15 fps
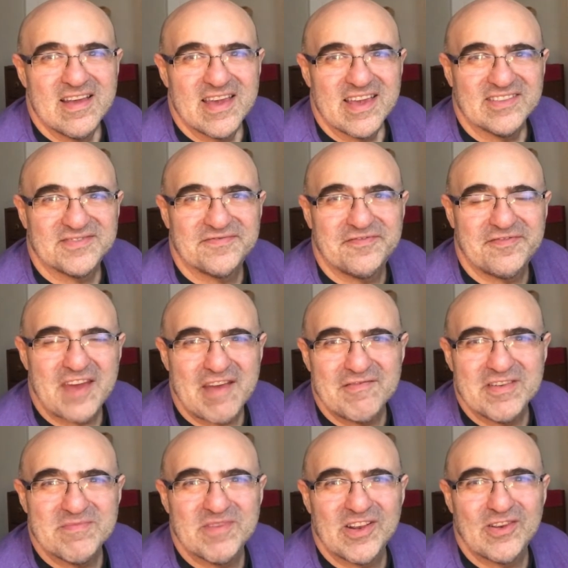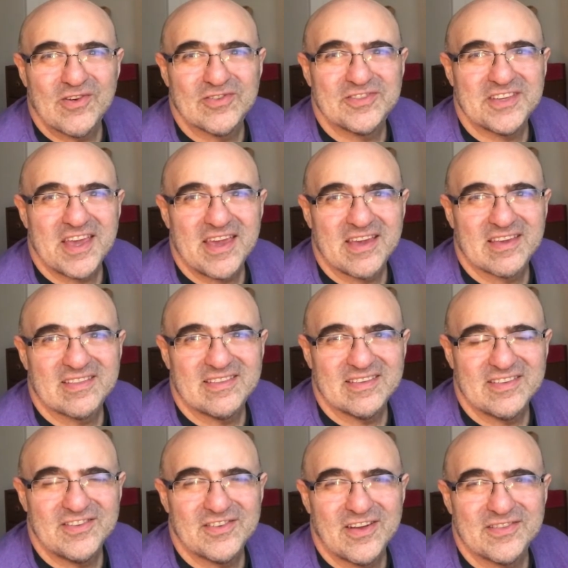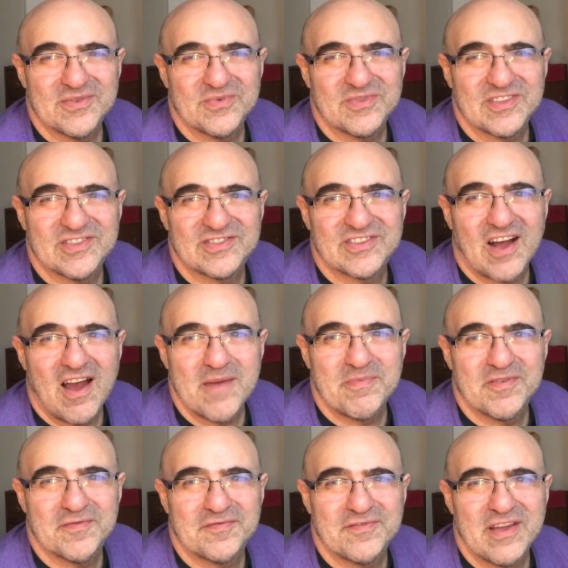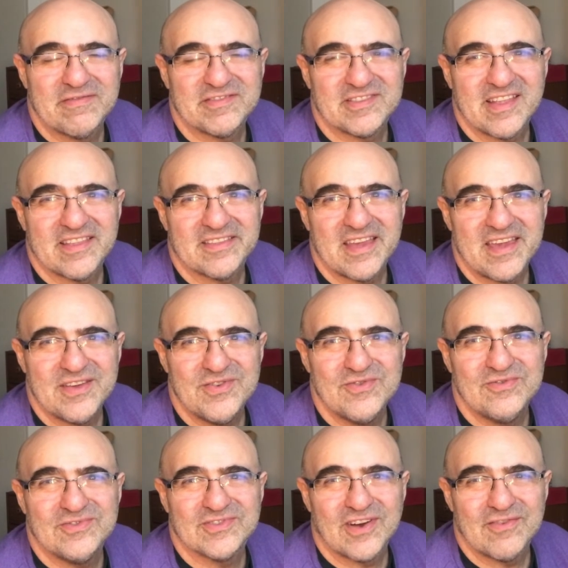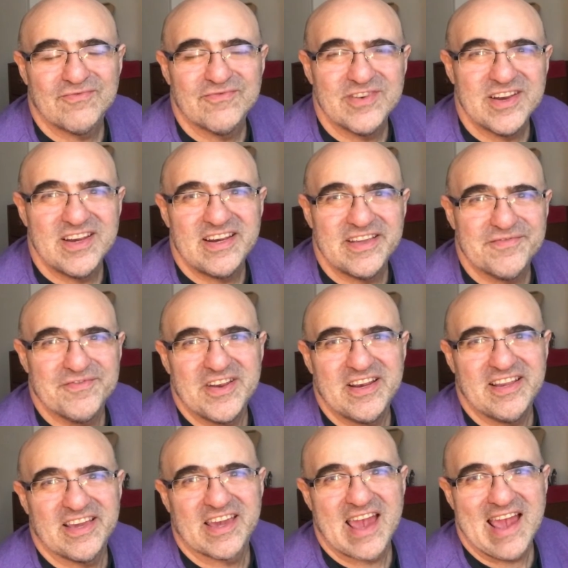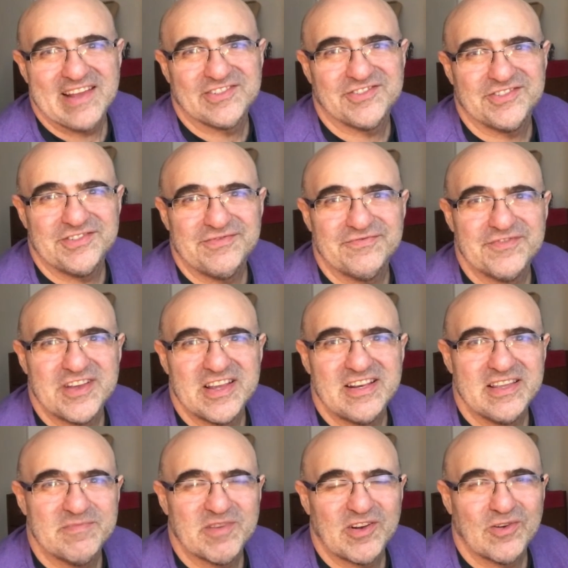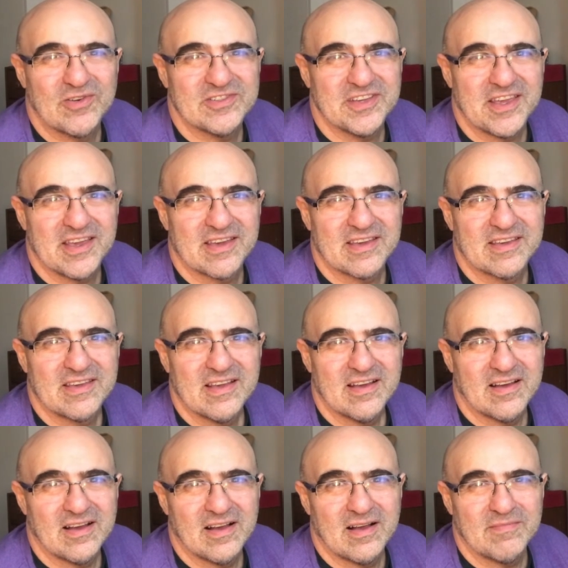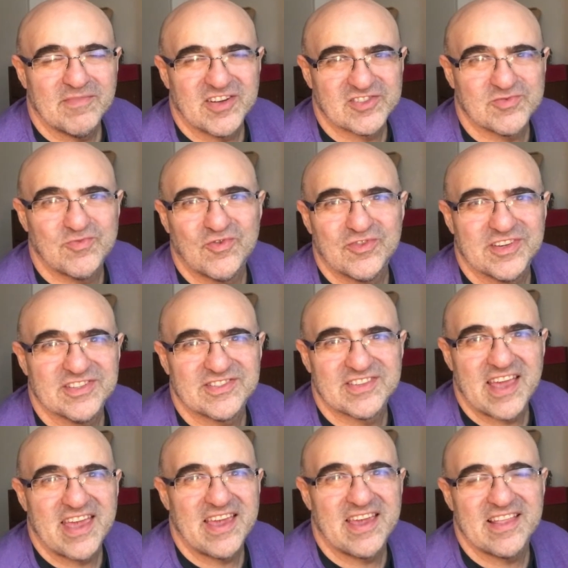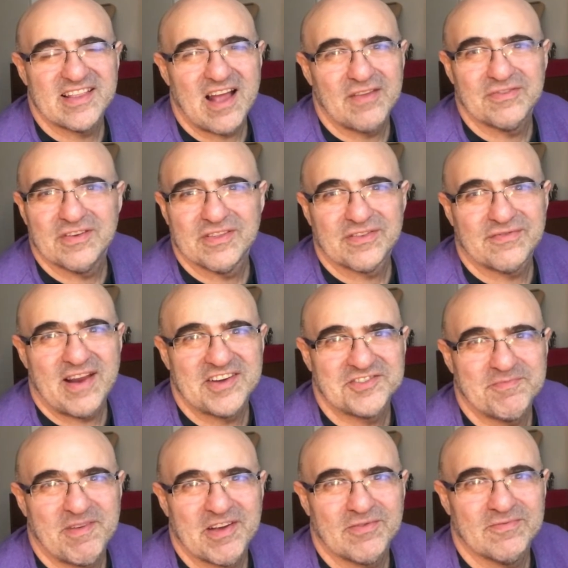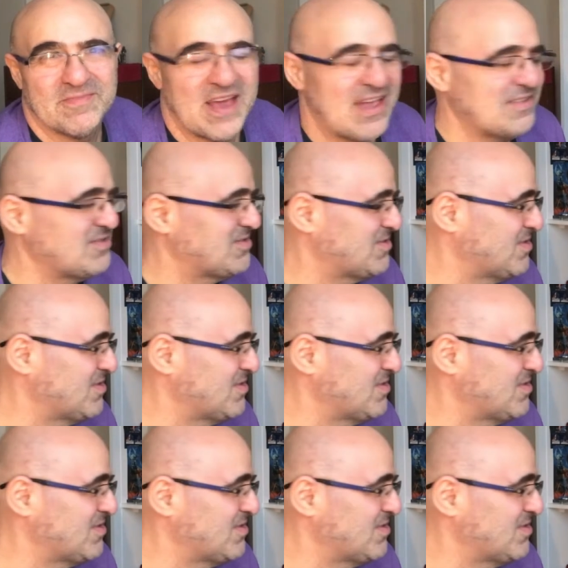It's very melodic. The type of riffs that they use are really, really catchy, really melodic. Much more than, say, in other thrash metal bands.